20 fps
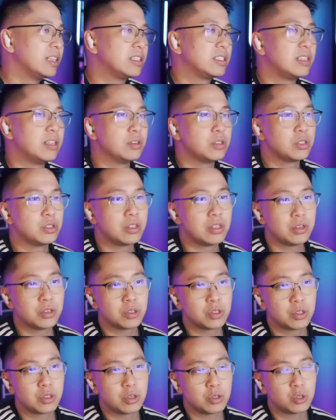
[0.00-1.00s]

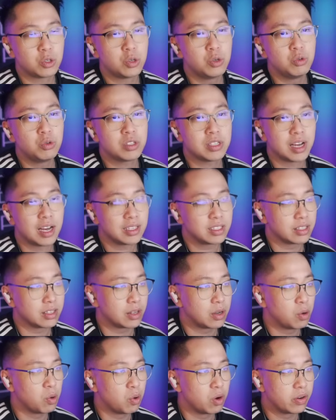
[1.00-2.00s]
There's two sides of
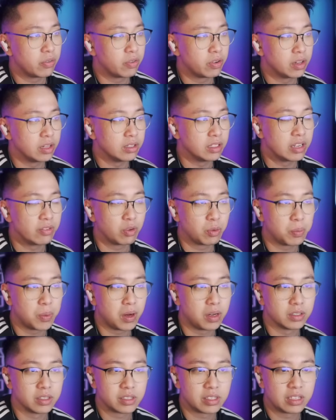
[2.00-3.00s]
the coin for the lever
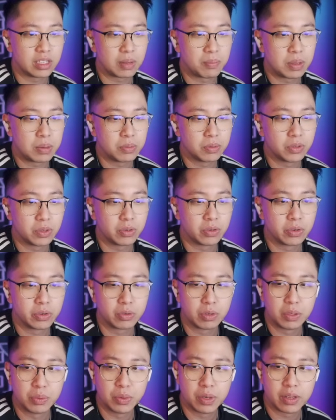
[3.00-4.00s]
policy that people don't
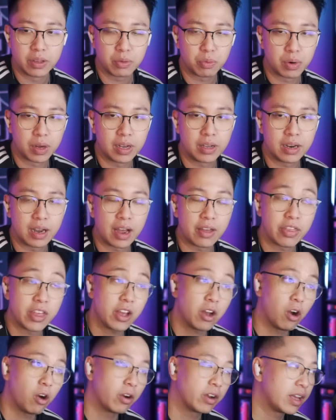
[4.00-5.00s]
agree with, right? I
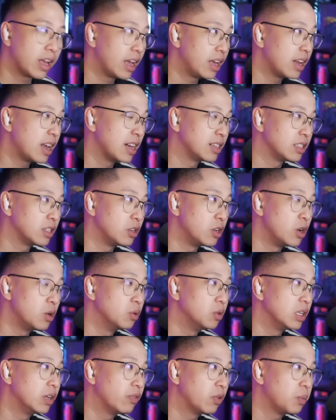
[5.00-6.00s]
think Arcade has a
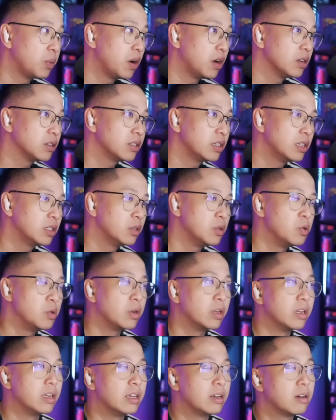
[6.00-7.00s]
no lever policy, so you
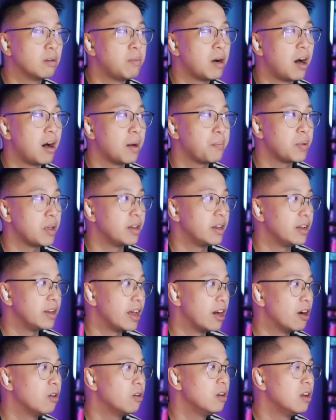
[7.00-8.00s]
can pop in and
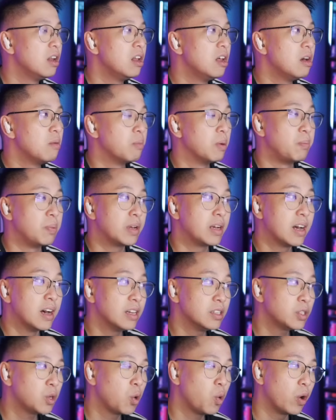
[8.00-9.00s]
out. But
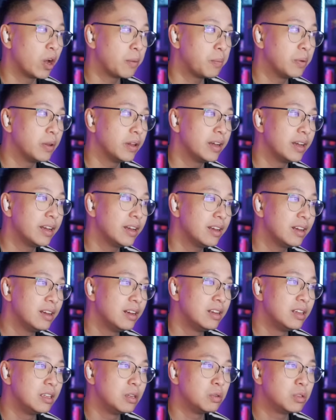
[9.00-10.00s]
because quick play,
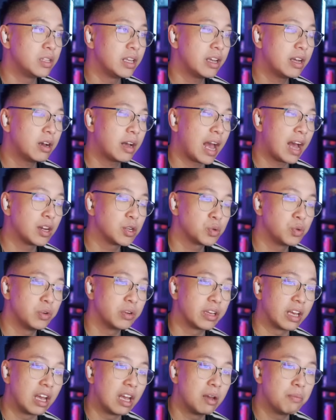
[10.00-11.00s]
you say
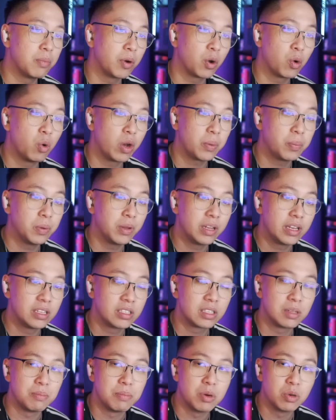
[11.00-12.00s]
casual game, but quick play
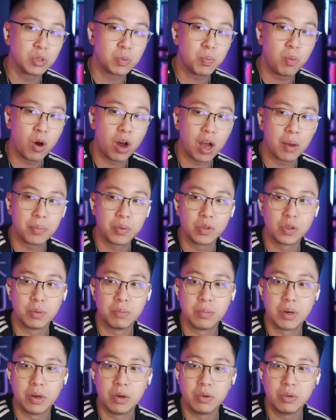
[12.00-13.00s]
is the most popular
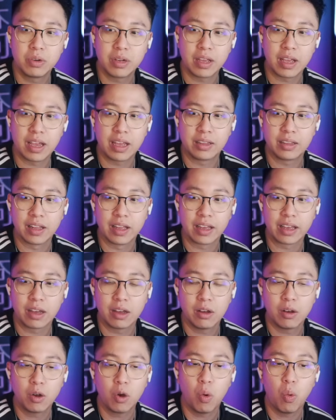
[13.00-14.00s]
mode, and like
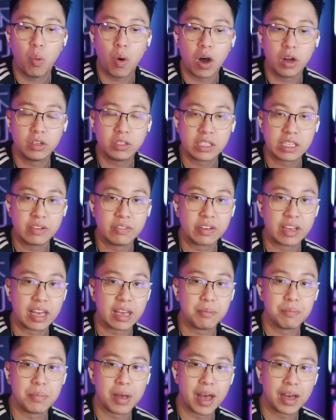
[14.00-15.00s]
quality of
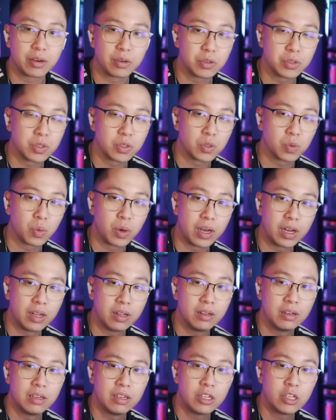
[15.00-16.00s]
game matters as
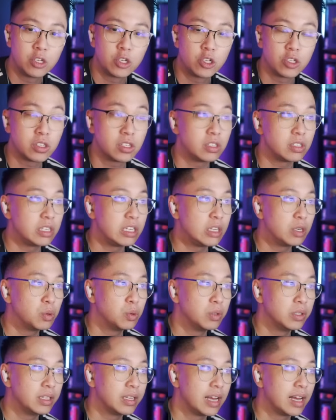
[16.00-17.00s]
well, just as
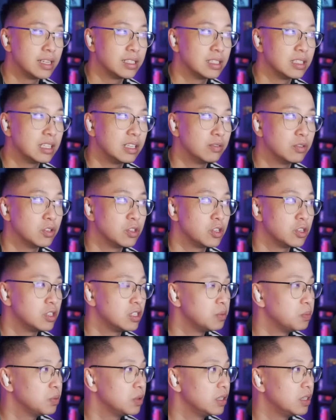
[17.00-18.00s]
equally as levers. Just
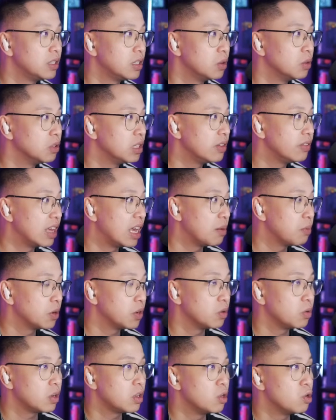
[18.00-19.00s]
simply don't leave game or
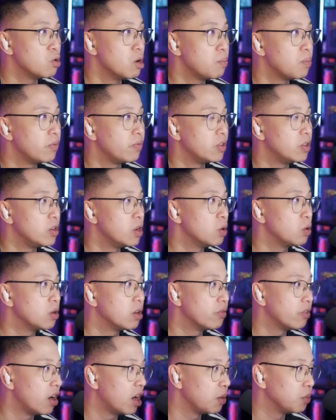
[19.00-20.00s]
don't queue up if you know
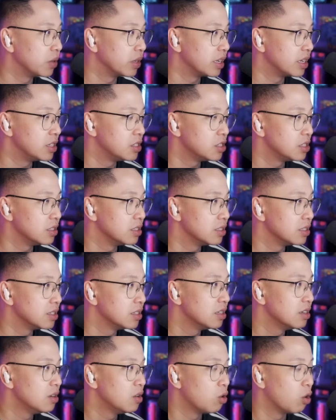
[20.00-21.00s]
you have
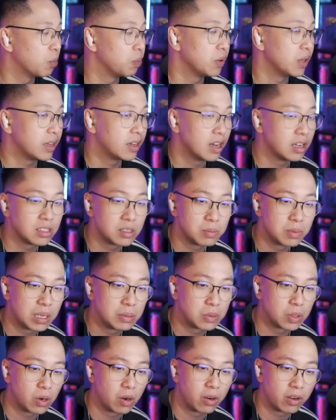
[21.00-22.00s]
obligations, or play custom
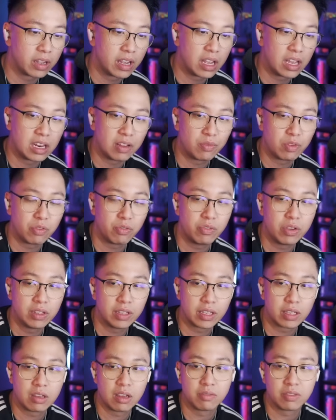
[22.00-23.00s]
games or arcade if you
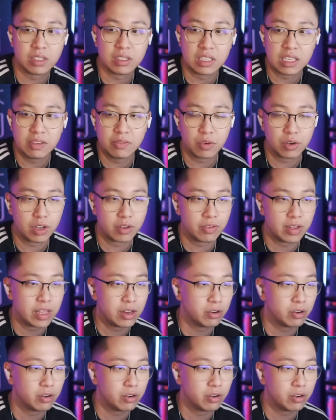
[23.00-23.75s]
feel like you have to leave or you have